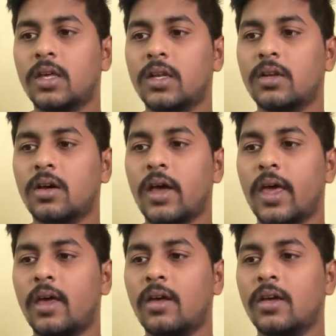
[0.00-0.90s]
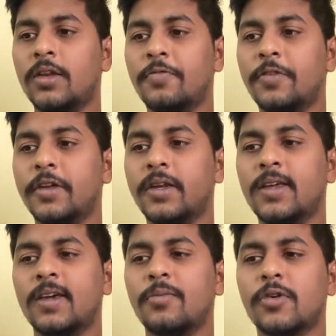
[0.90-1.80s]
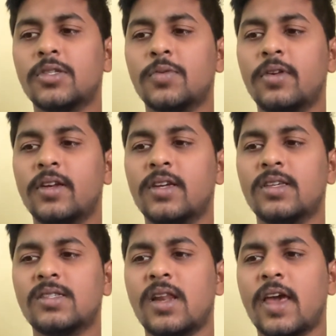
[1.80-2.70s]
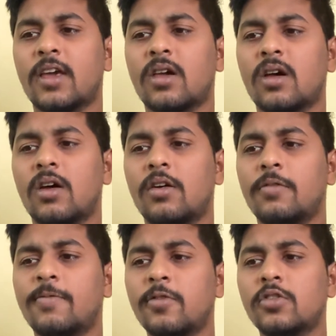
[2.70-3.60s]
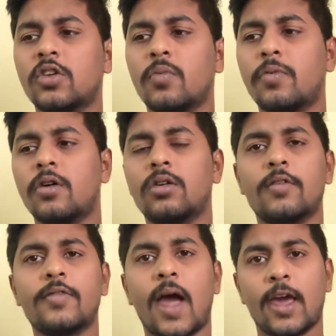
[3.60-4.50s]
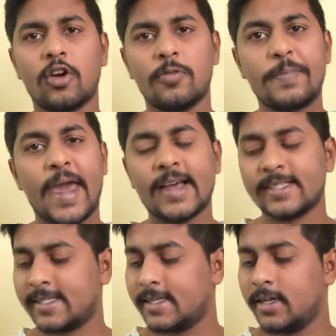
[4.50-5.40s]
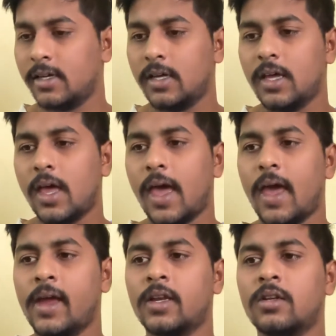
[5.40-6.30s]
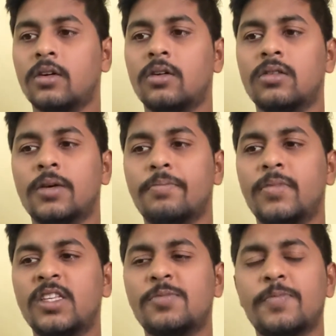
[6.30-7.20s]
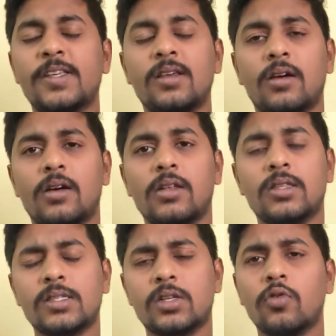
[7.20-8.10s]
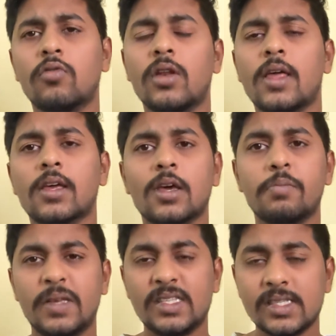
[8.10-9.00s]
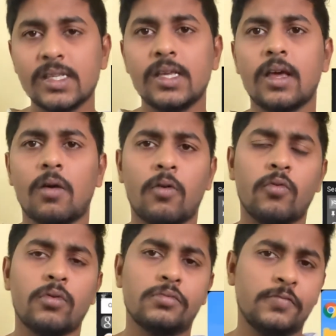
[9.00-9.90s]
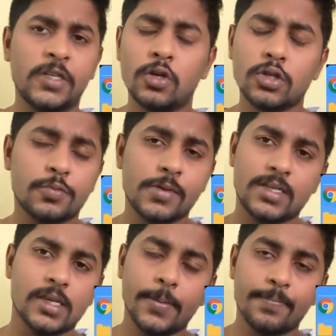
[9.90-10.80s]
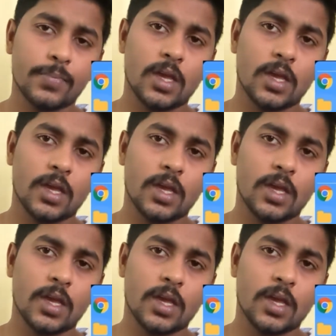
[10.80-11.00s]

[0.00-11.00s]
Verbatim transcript: Then infinity possibilities, like full support of icon packs, and this look like a PC, Windows PC.